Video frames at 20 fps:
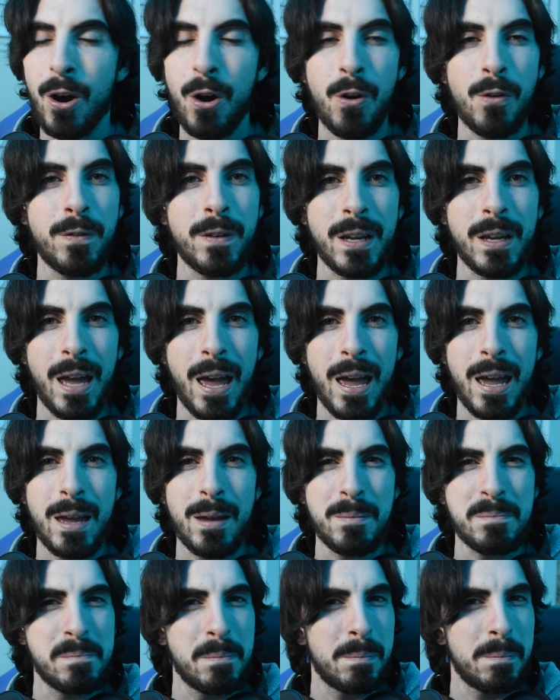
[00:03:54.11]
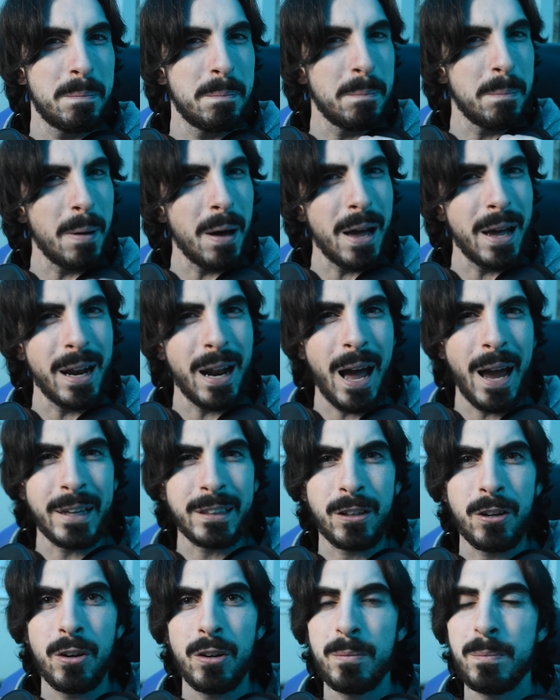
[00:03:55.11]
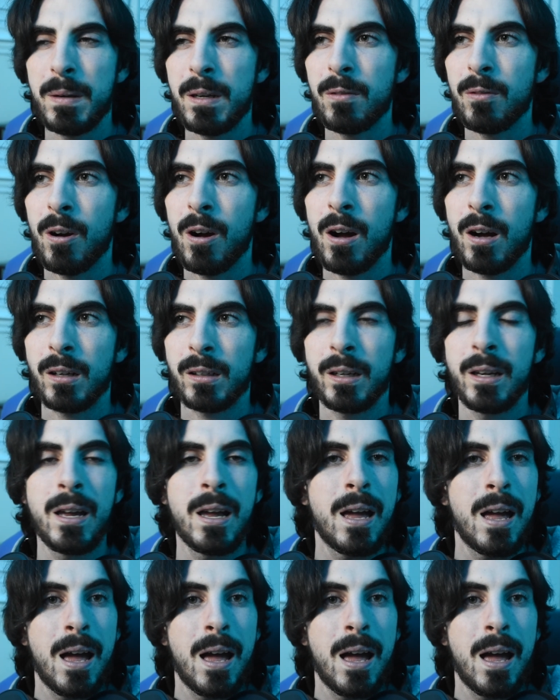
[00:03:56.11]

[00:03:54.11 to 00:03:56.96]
OVA, but I could be wrong.